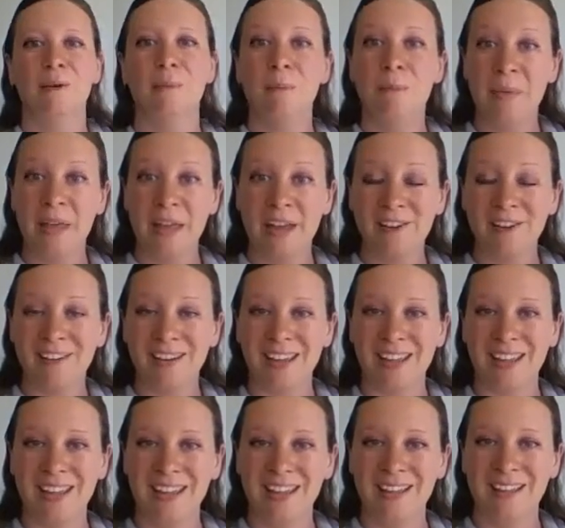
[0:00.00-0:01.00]

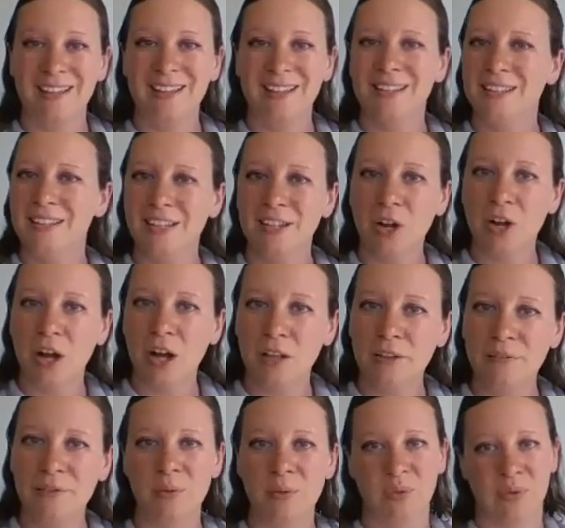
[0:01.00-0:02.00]
Mary did
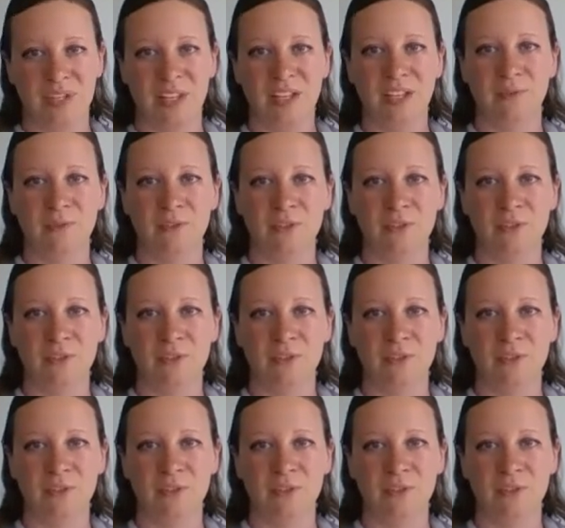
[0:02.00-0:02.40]
all of those things